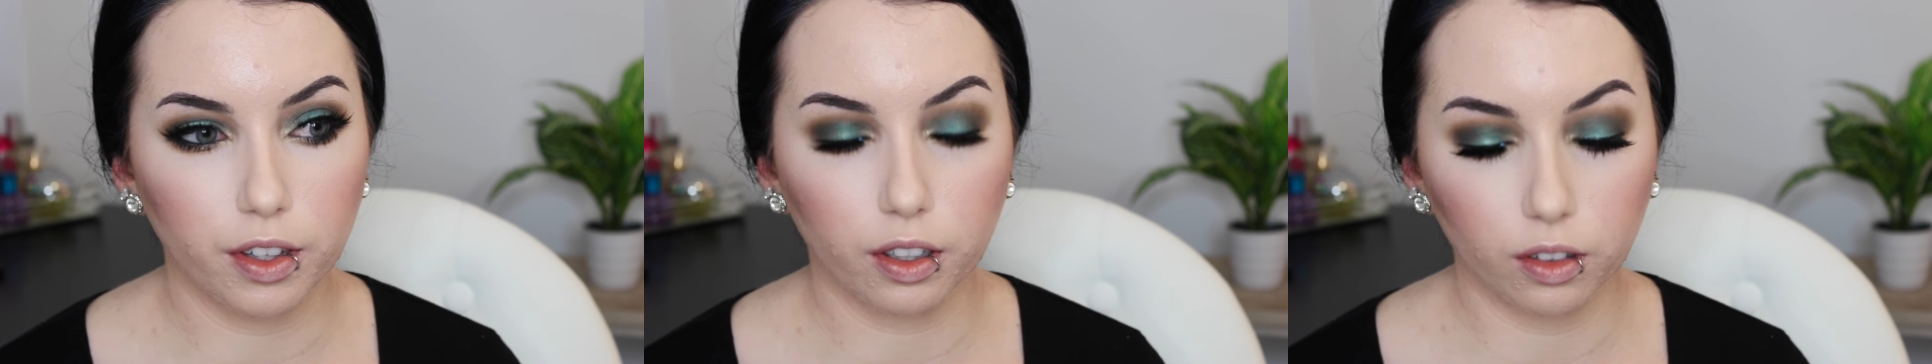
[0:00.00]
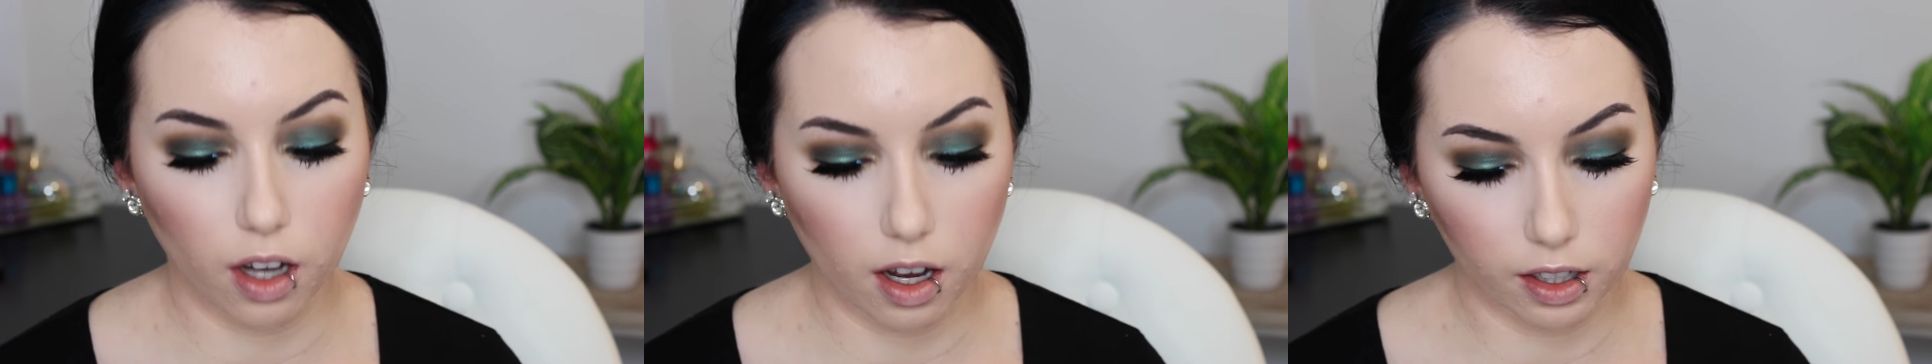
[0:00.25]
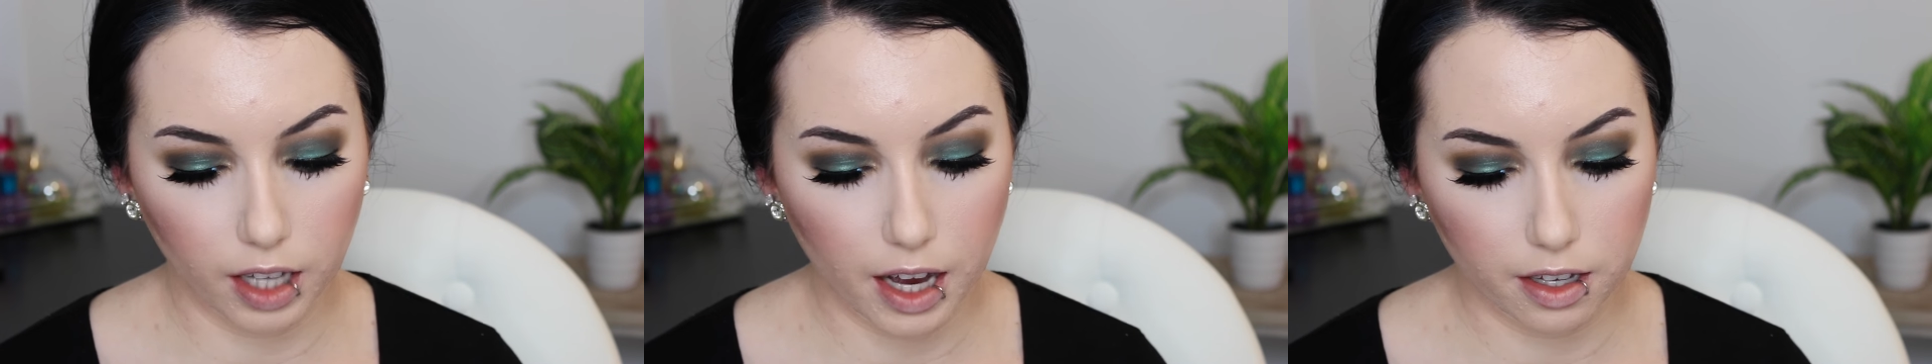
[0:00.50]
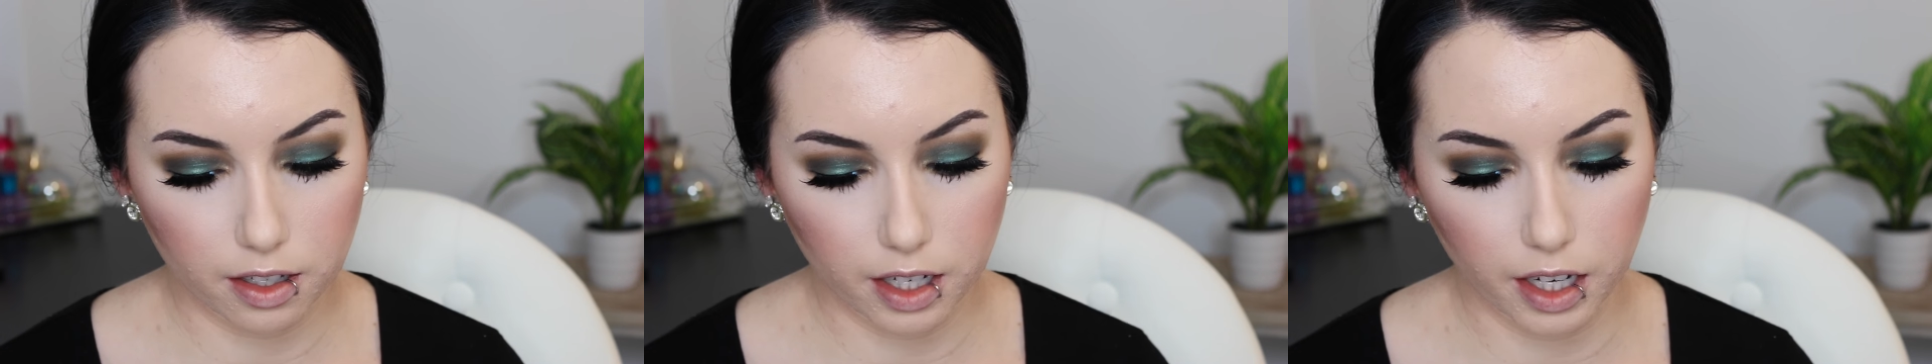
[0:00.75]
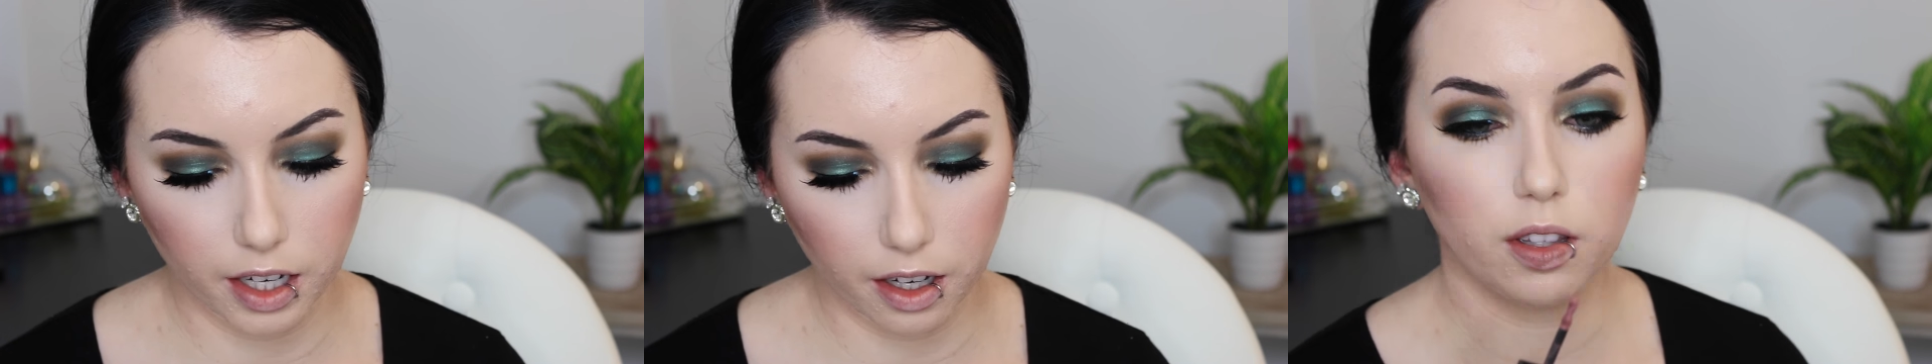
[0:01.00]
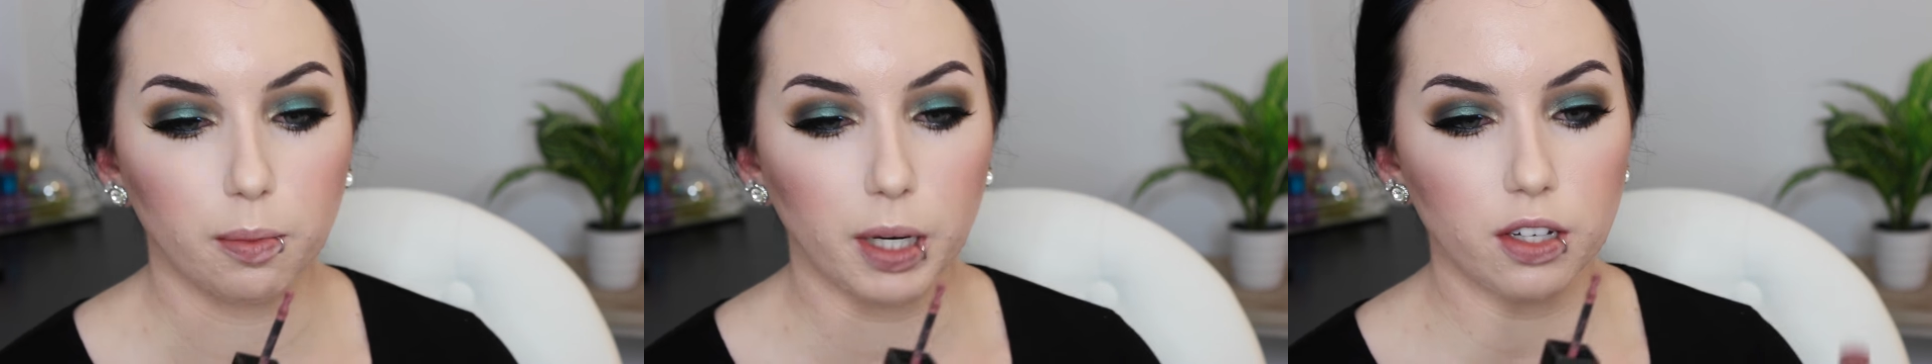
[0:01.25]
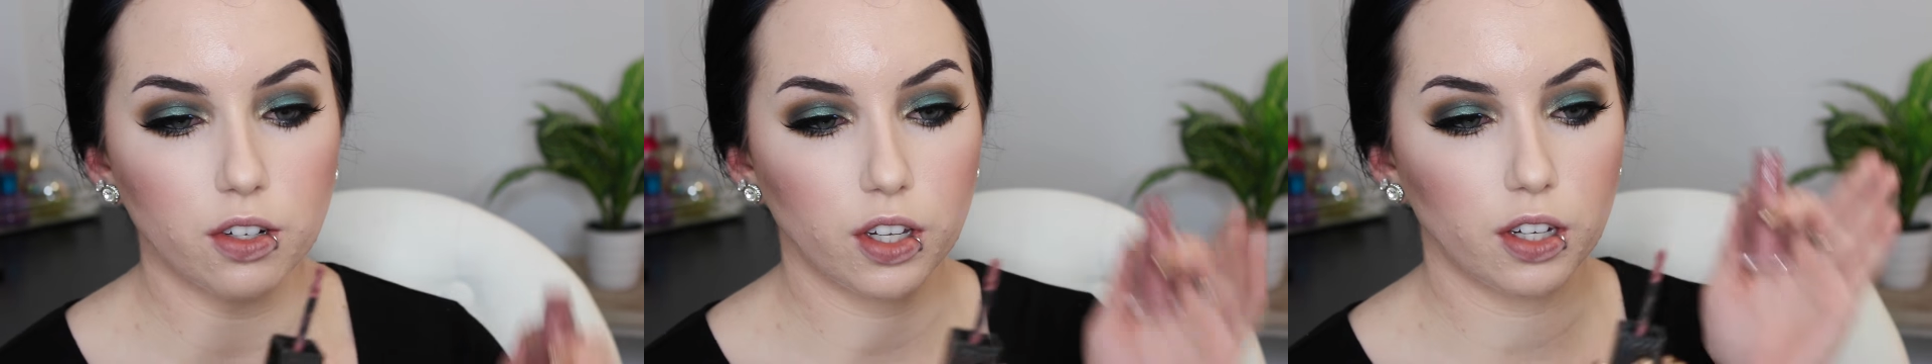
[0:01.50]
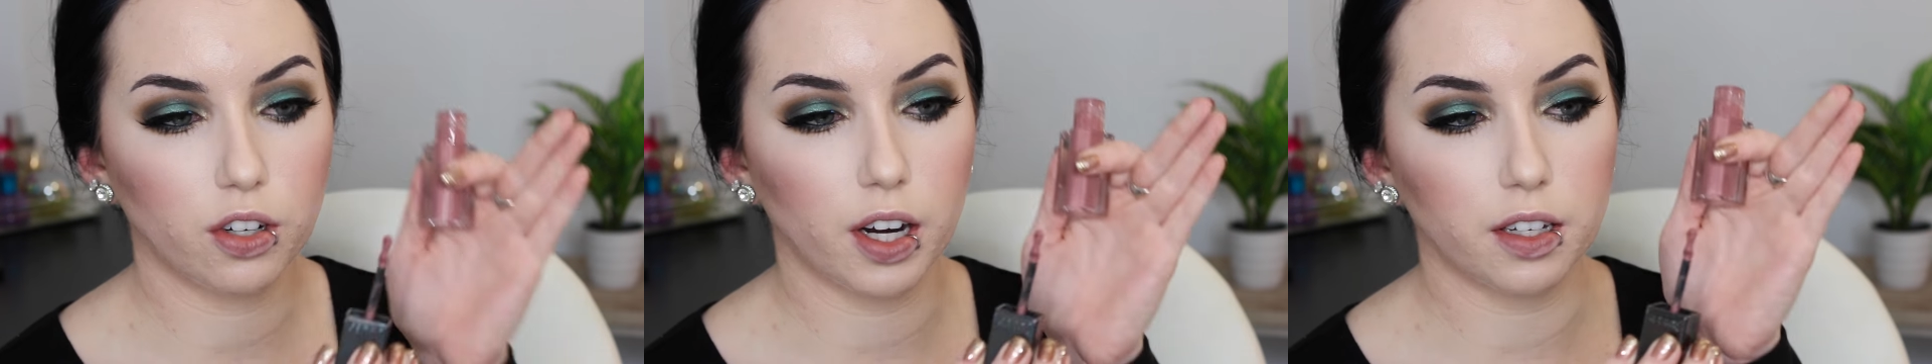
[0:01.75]
They're long lasting. The brush is
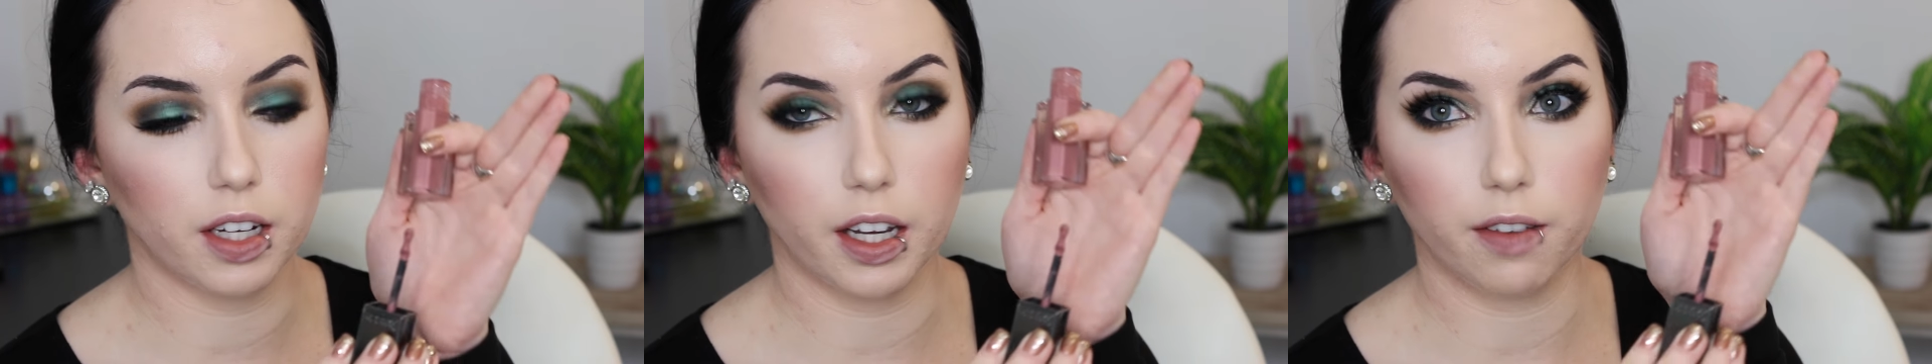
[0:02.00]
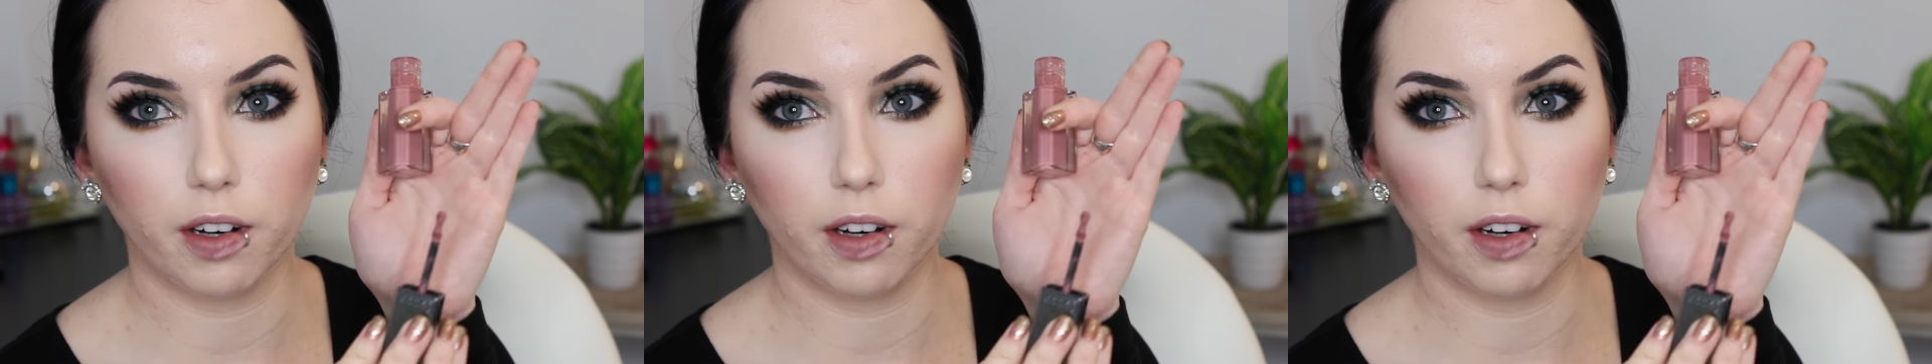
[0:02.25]
interesting.